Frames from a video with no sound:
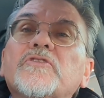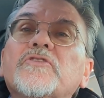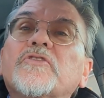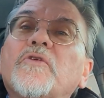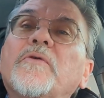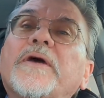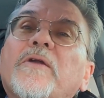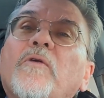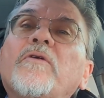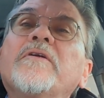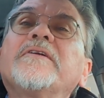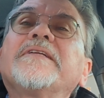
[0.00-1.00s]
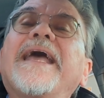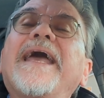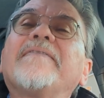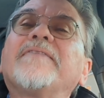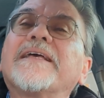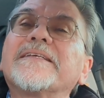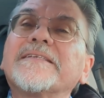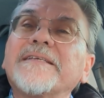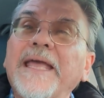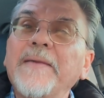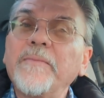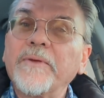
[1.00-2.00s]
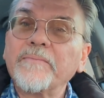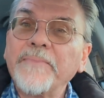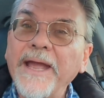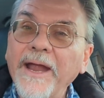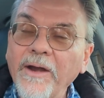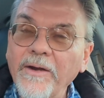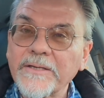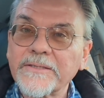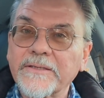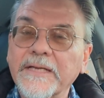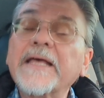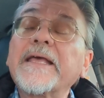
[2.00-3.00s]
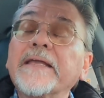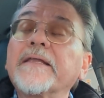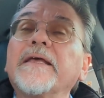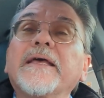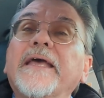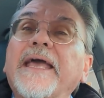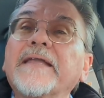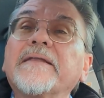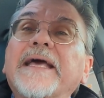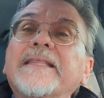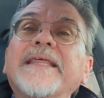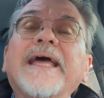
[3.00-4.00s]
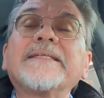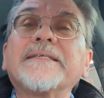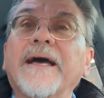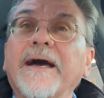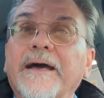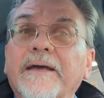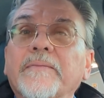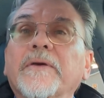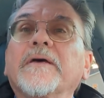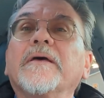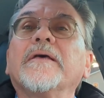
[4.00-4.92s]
So in order to have that same comparison, and at that time,